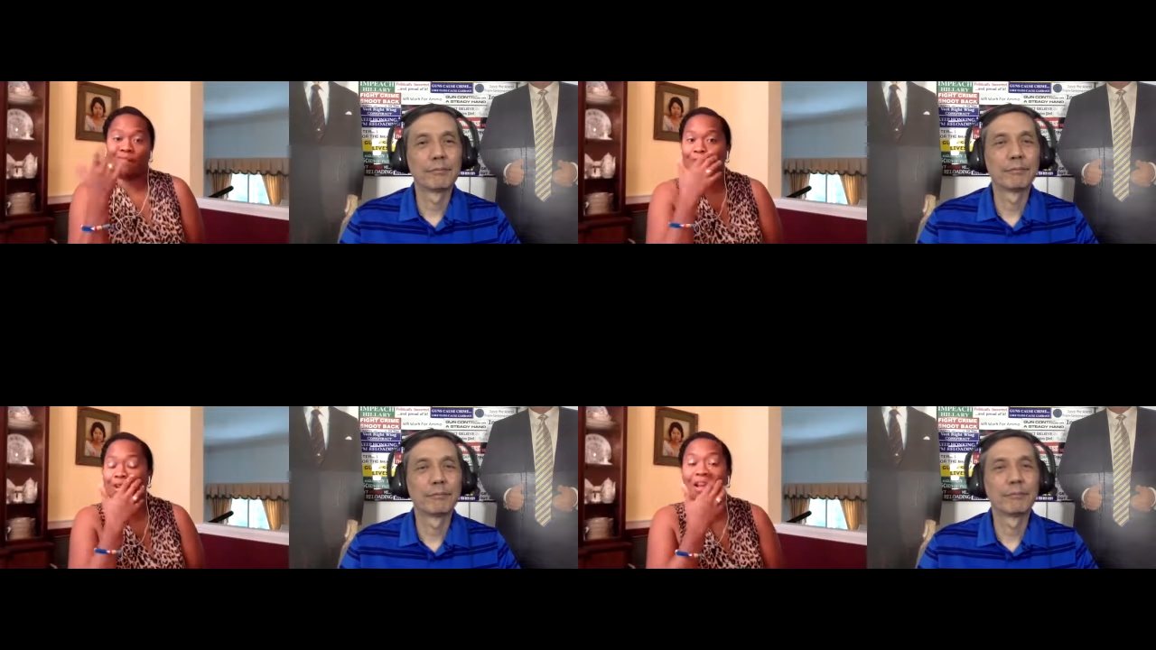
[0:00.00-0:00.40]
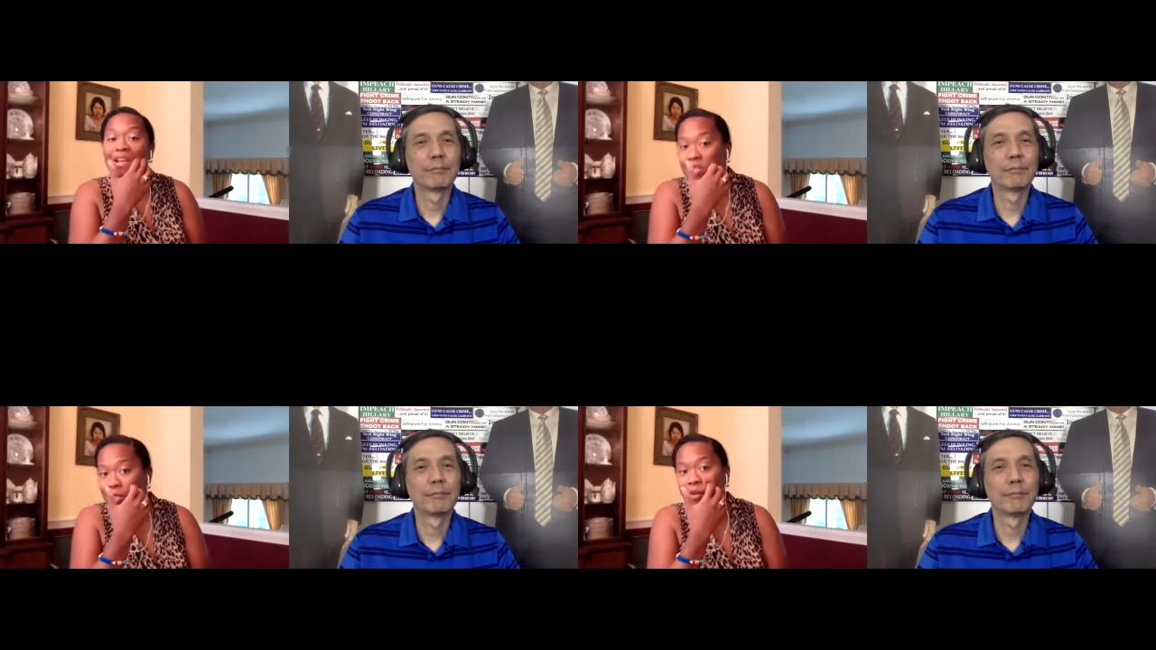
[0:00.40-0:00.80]
Speaker 1: they're
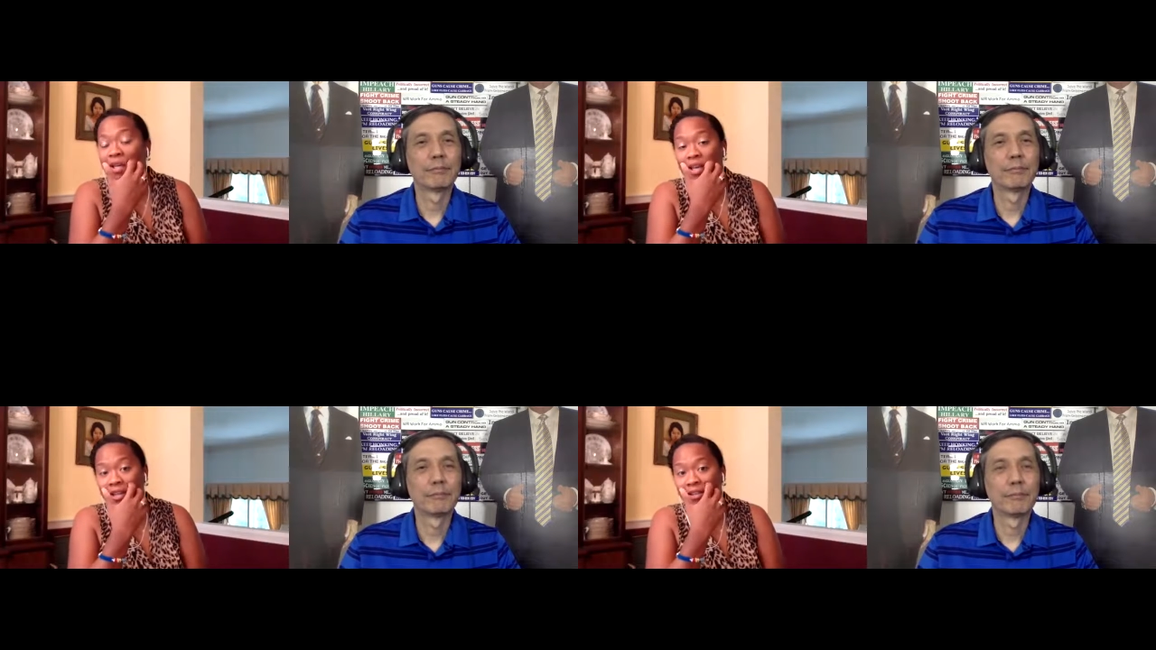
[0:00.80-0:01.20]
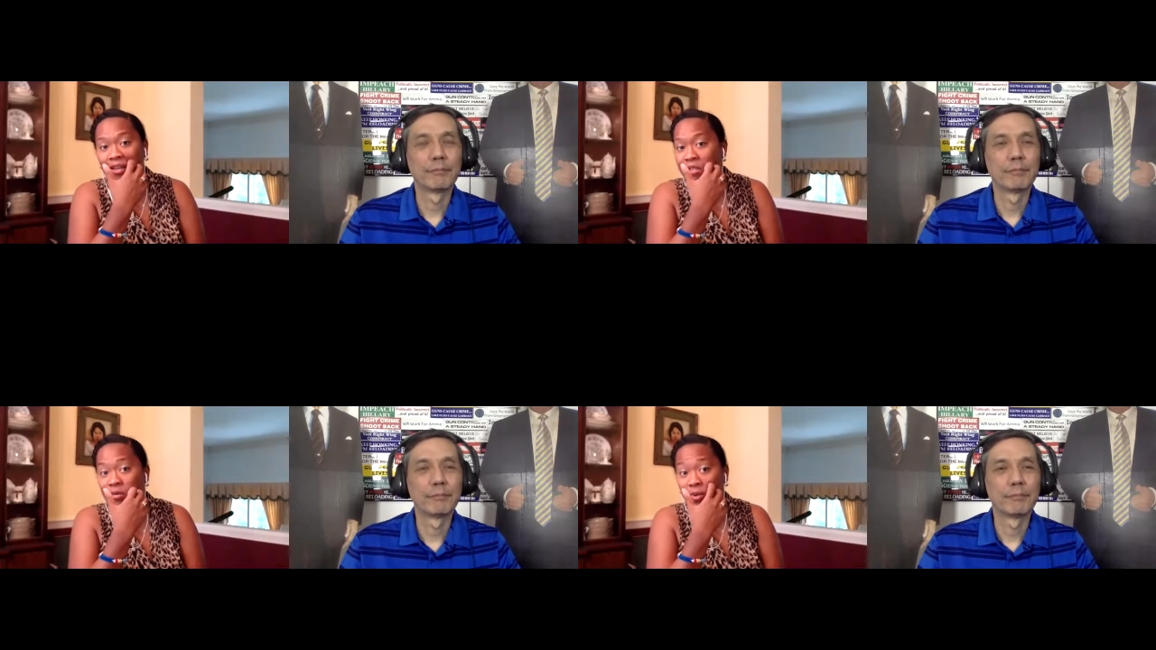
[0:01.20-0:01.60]
not doing
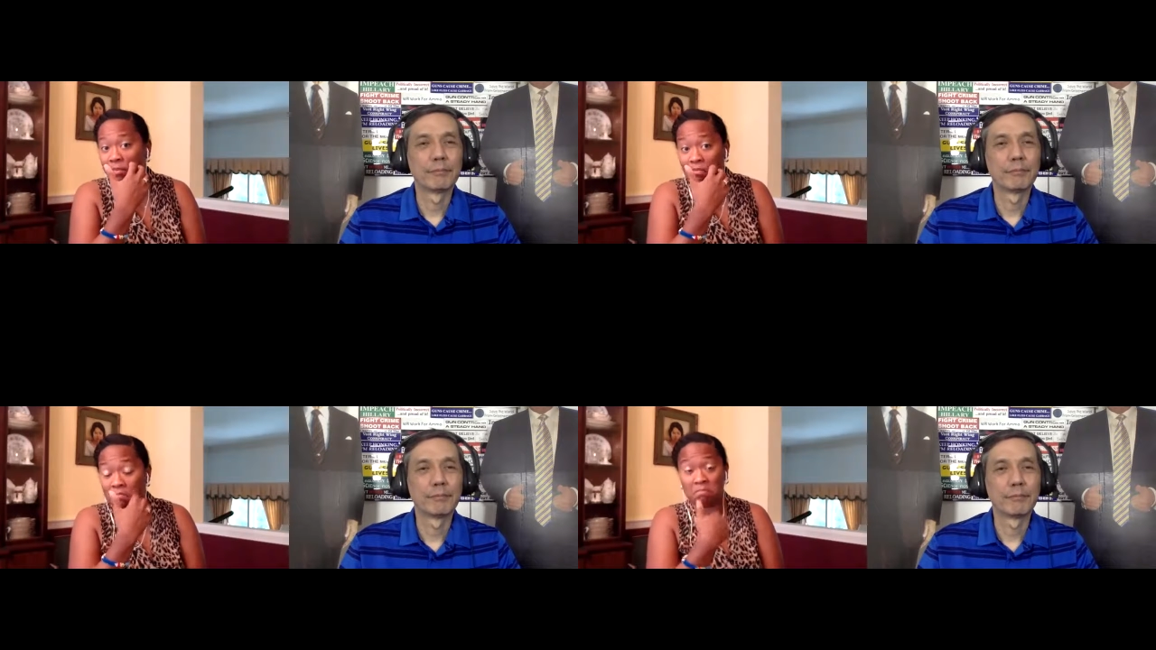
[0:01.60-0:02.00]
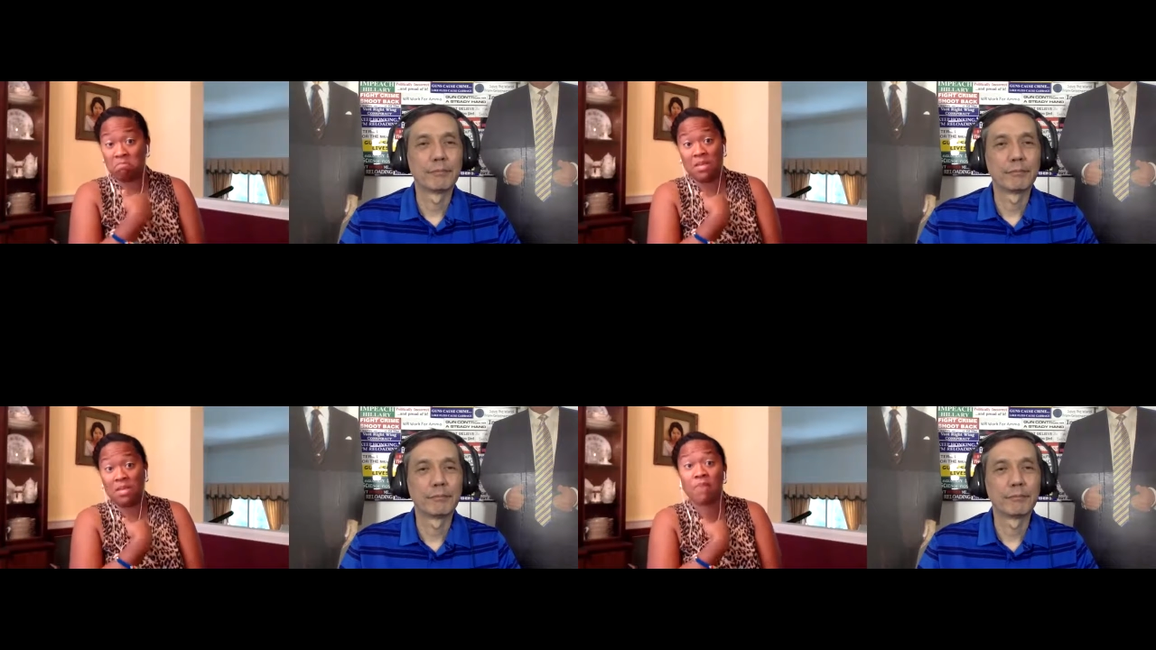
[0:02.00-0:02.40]
anything to win
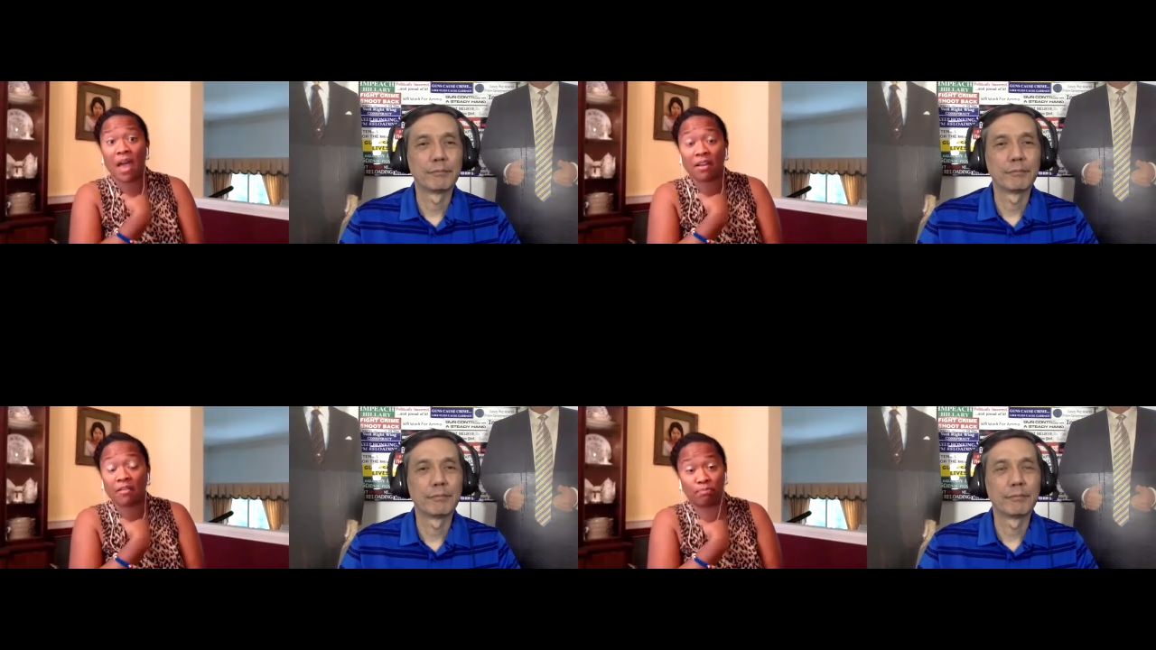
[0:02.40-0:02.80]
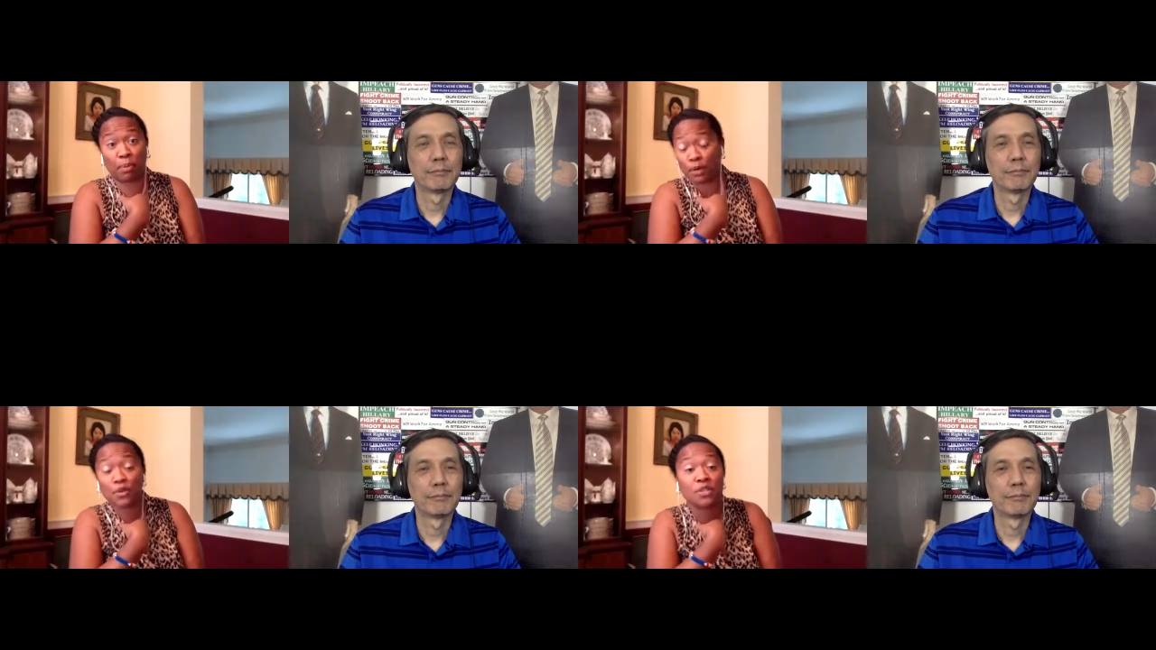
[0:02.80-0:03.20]
me back
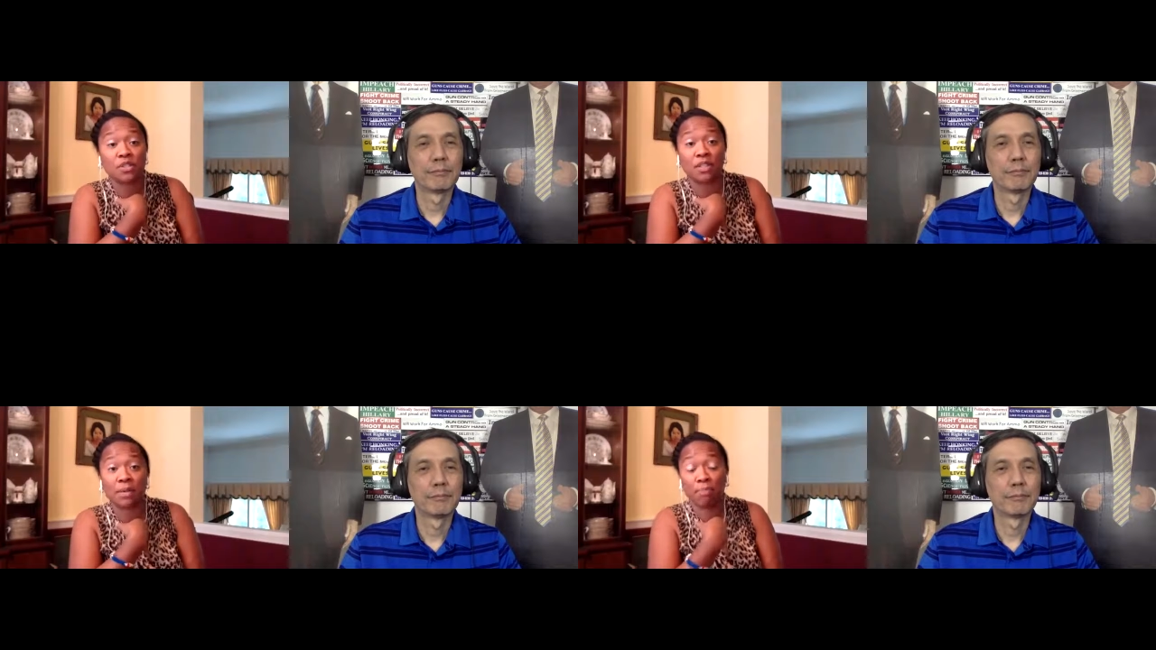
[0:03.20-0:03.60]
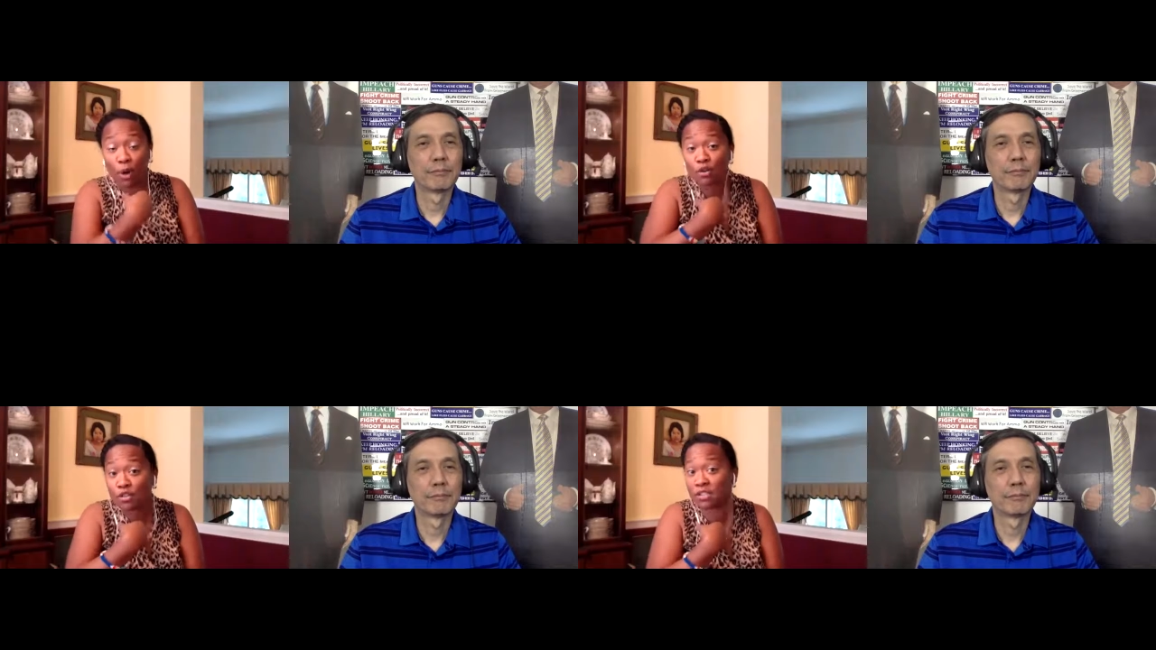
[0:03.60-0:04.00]
personally.
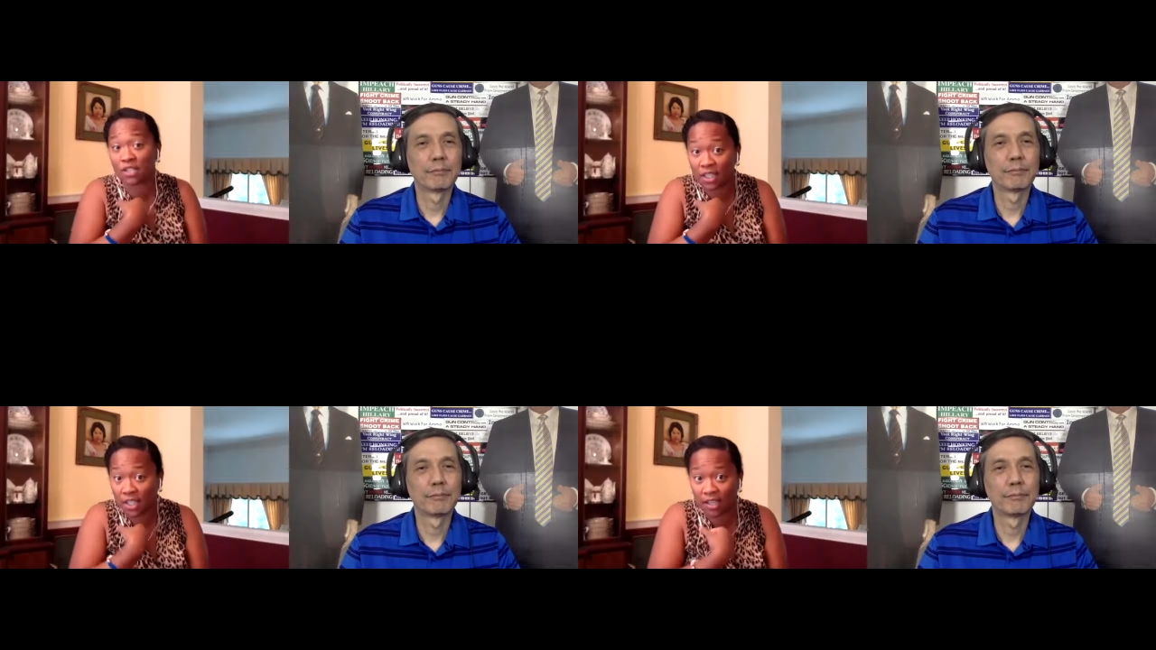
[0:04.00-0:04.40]
Personally,